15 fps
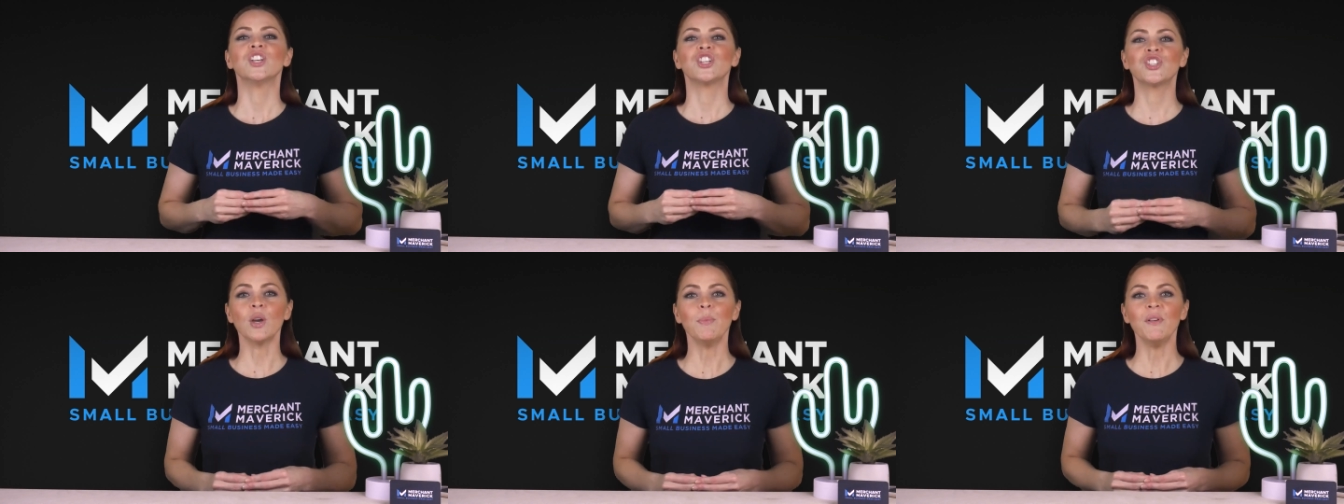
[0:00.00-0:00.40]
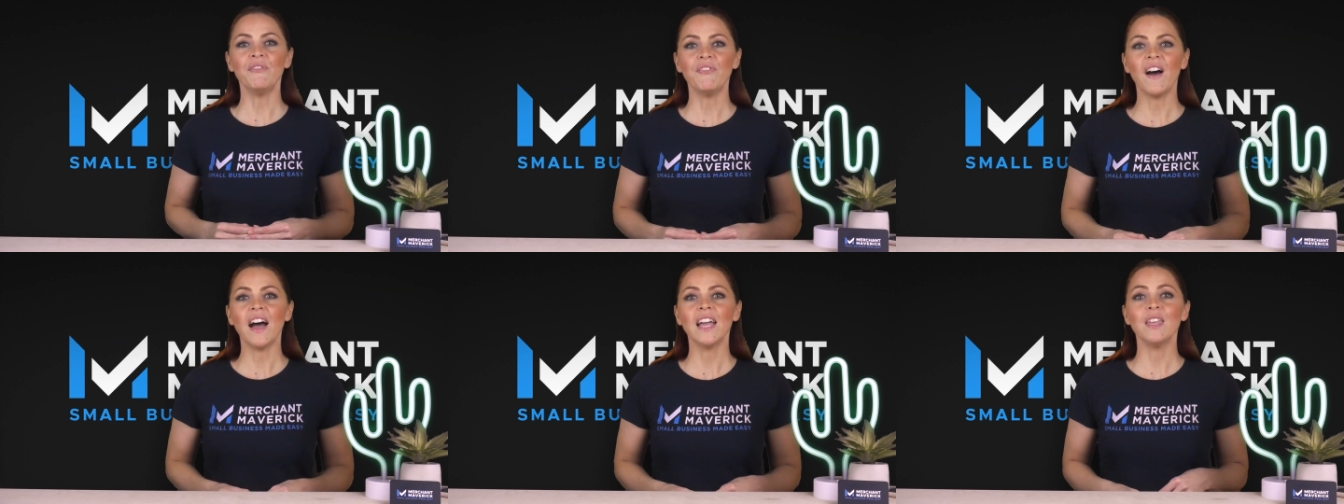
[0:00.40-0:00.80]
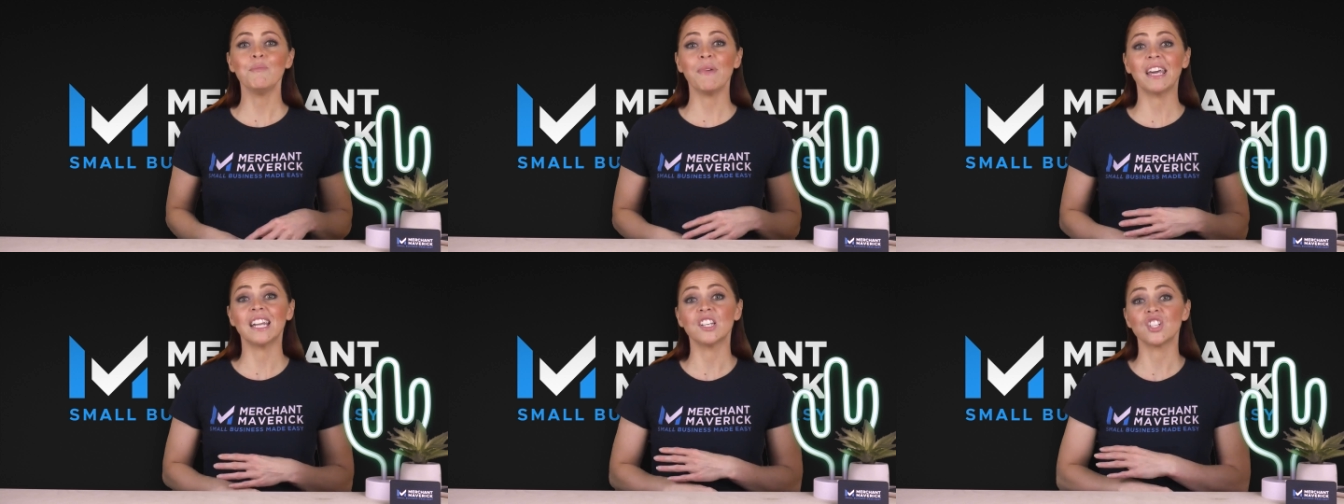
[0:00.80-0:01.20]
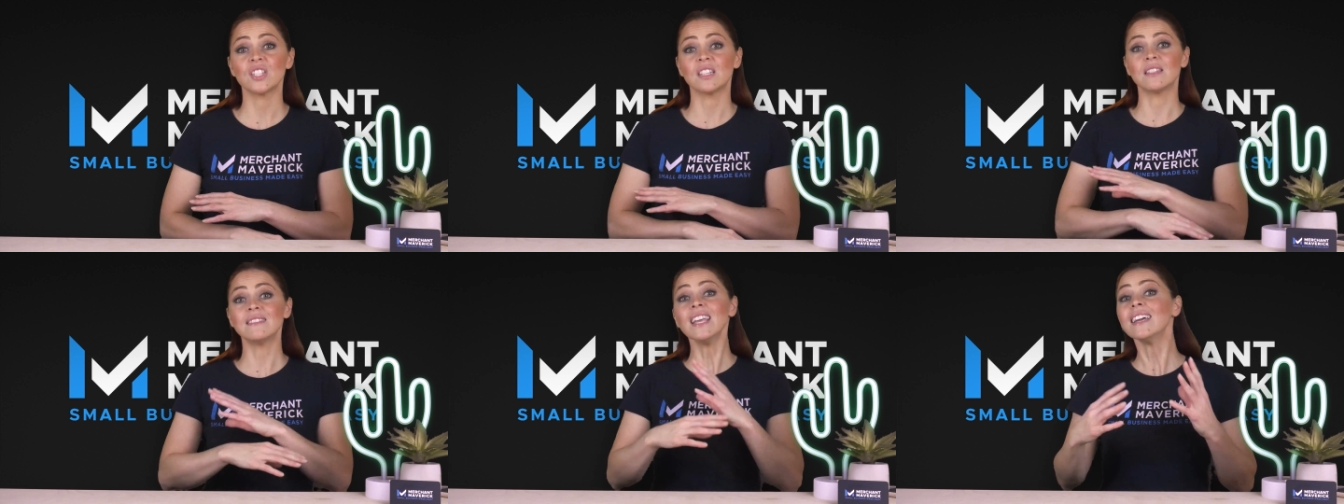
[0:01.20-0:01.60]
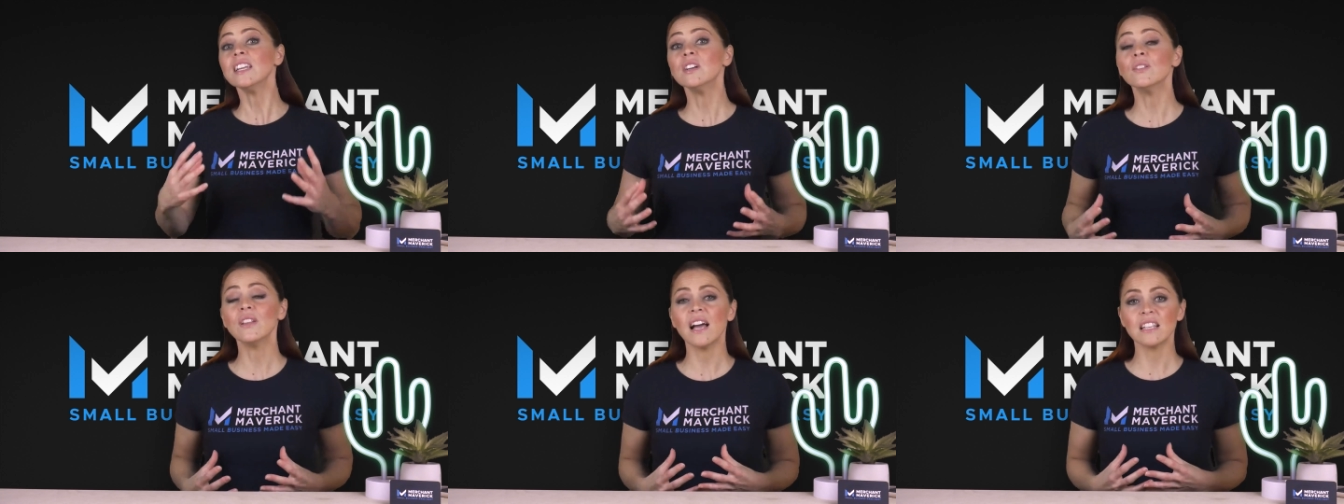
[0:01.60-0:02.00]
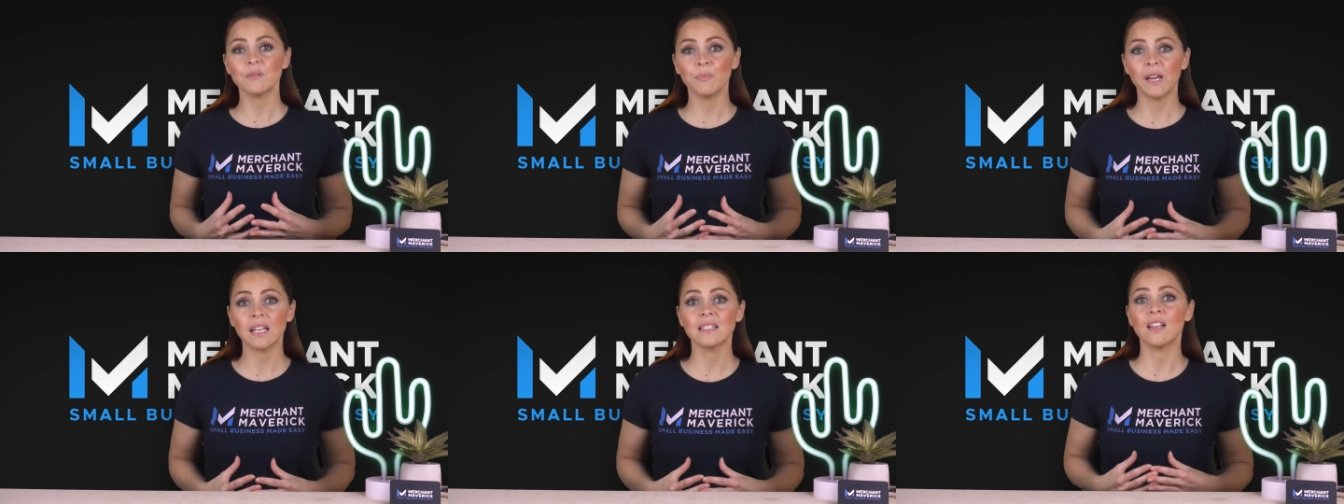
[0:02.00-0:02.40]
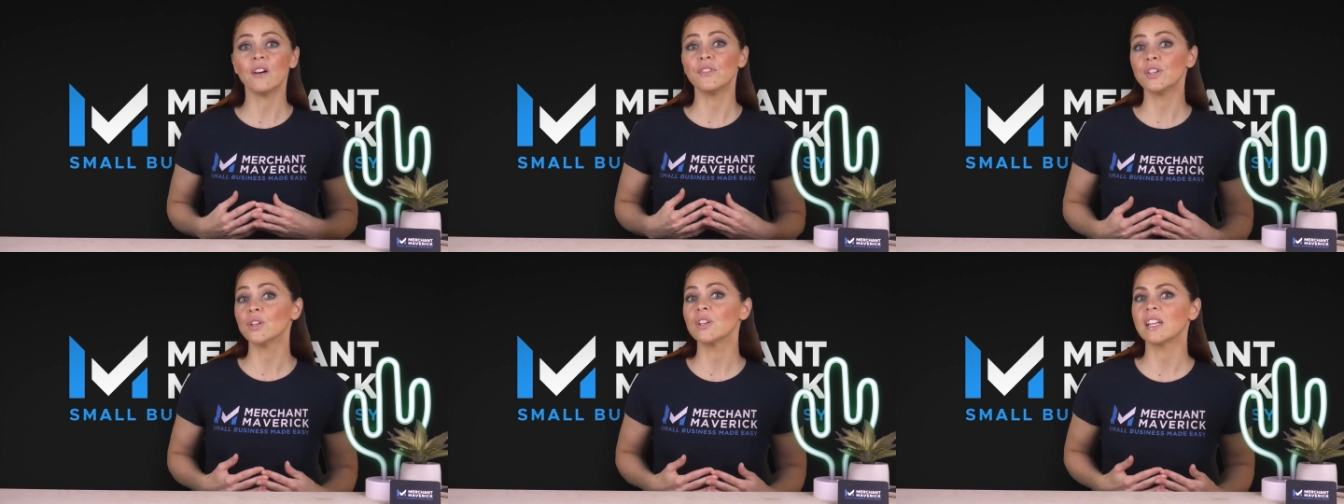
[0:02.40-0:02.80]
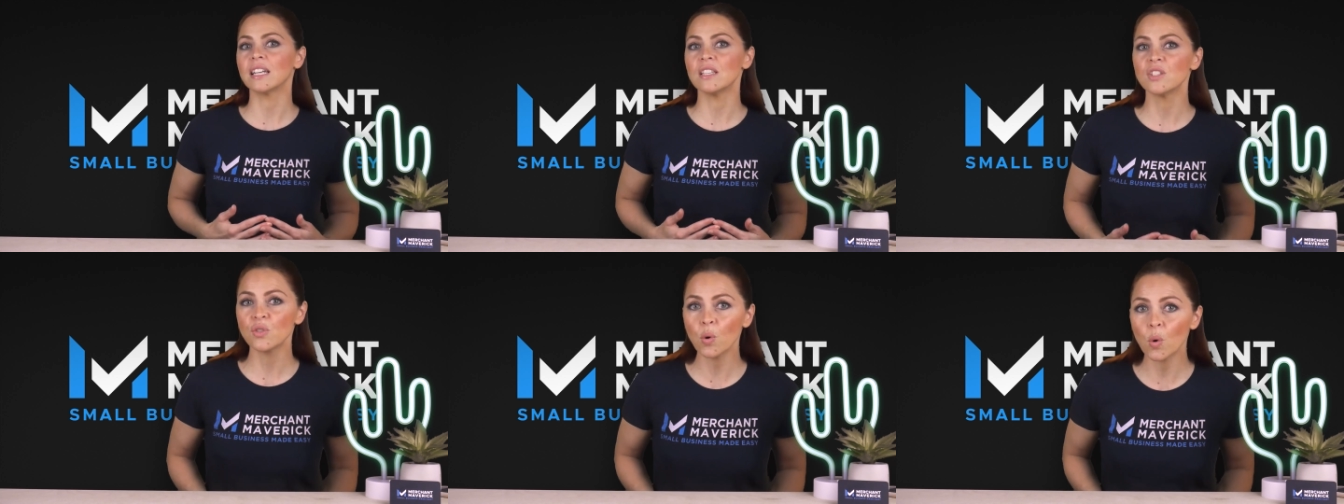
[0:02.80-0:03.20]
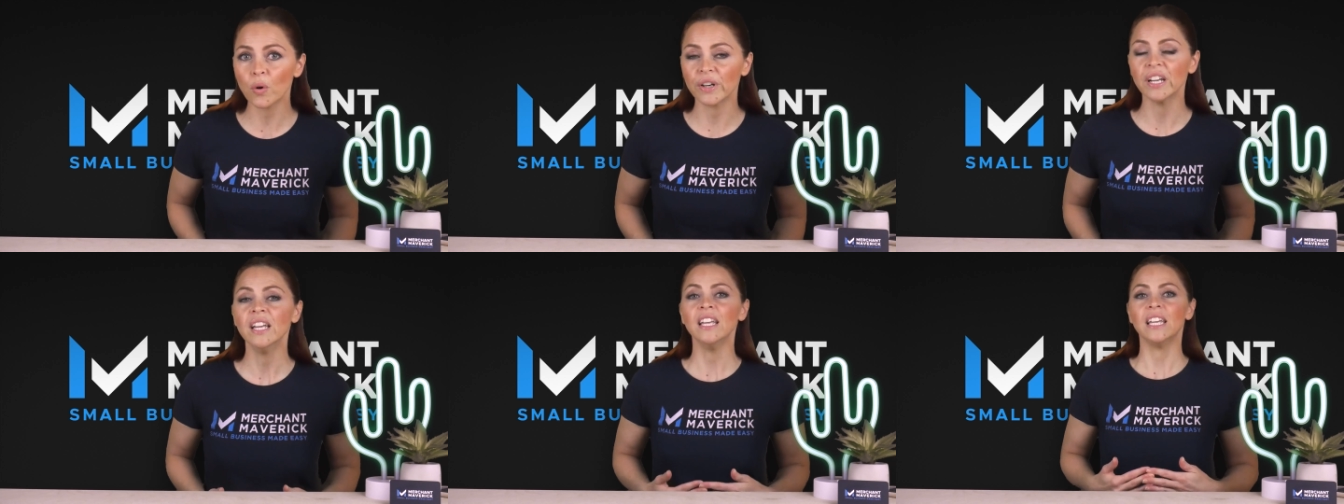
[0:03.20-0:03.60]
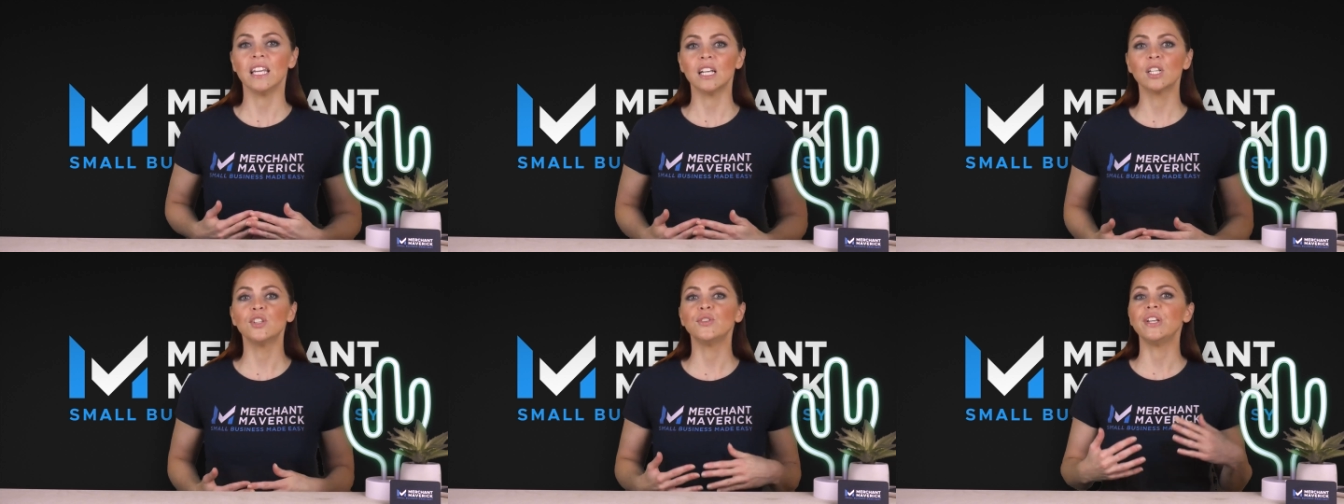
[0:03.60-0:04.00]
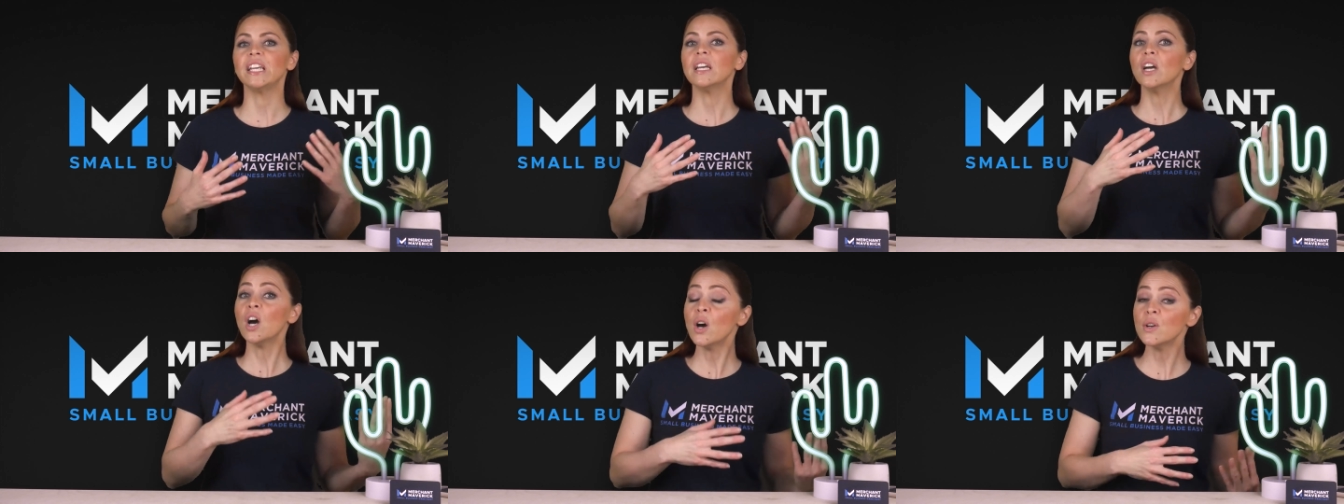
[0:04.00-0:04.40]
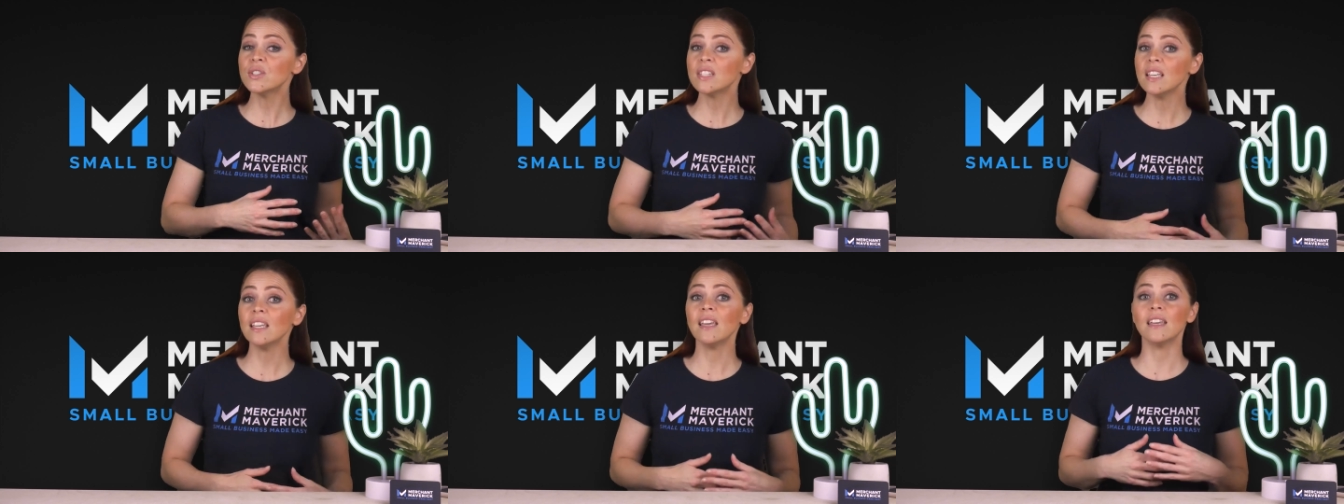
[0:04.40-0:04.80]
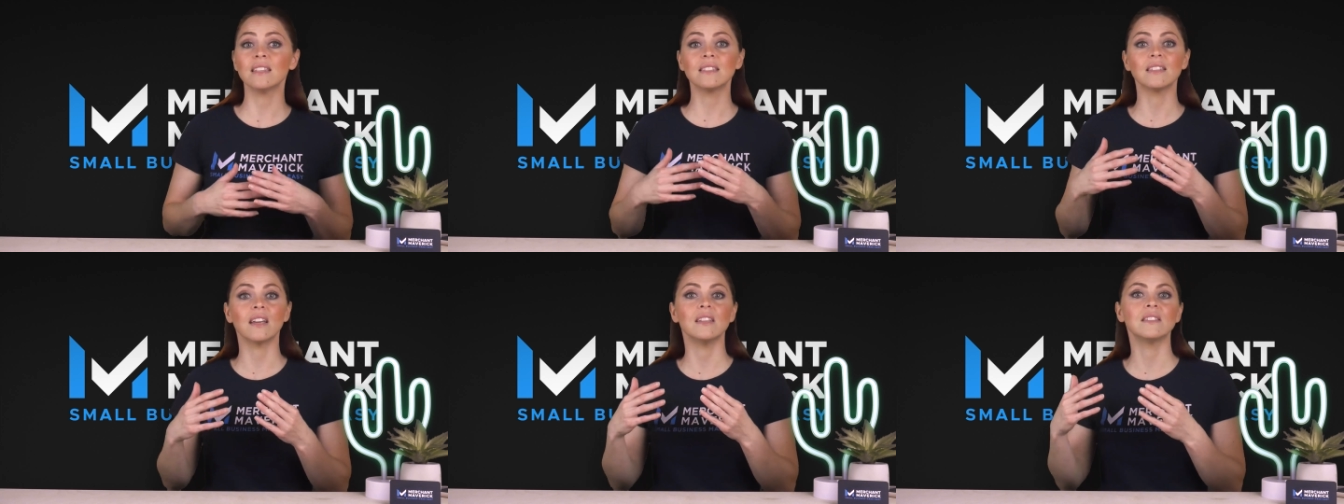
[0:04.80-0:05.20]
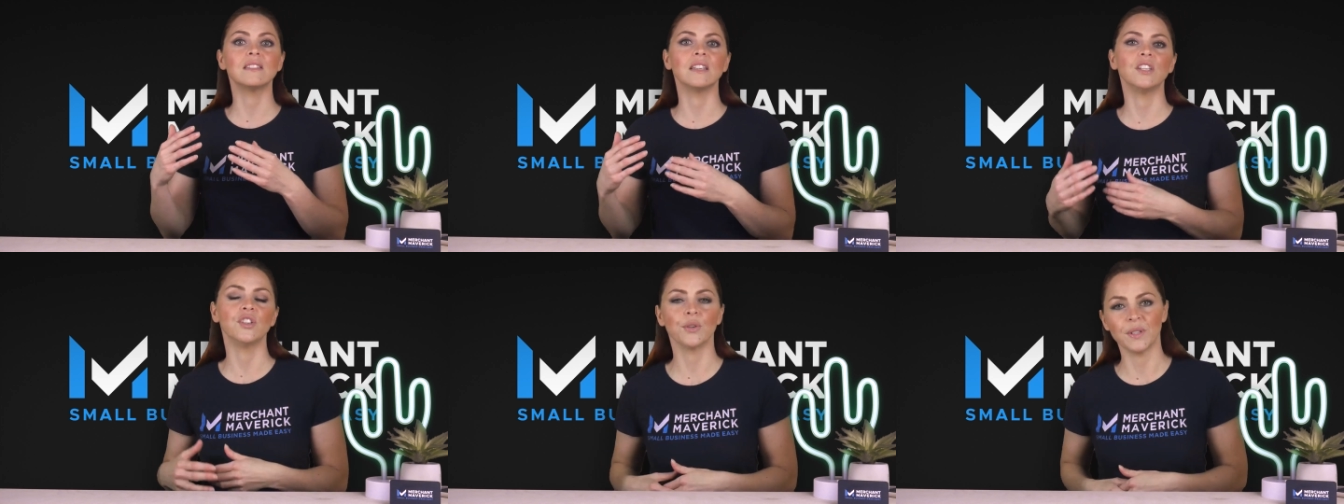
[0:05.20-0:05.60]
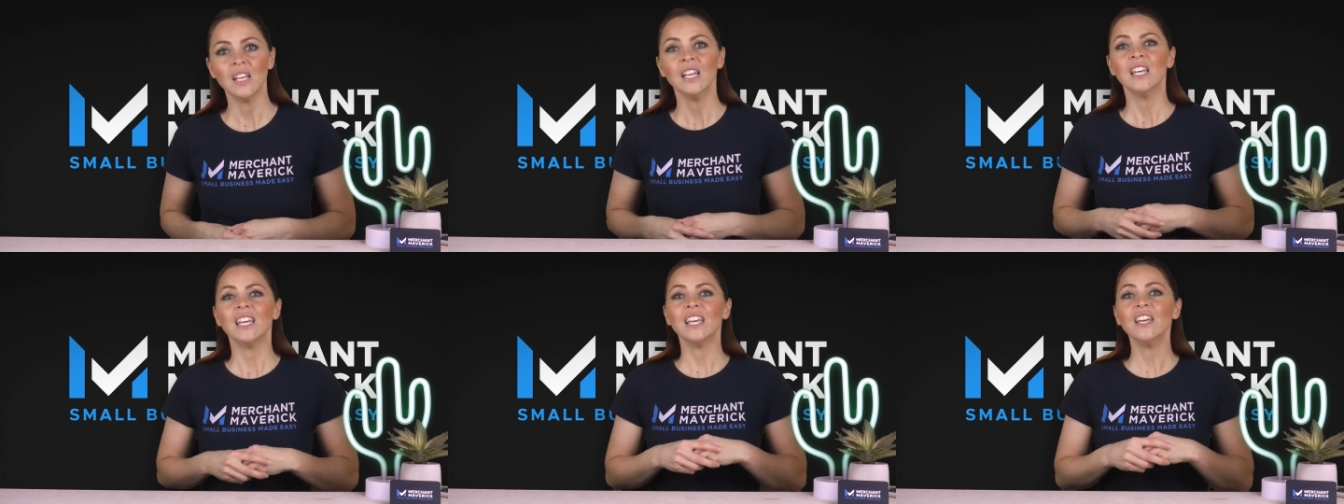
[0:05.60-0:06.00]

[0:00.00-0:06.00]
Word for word: Shopify manages the technical aspects of an online store, including hosting and site security.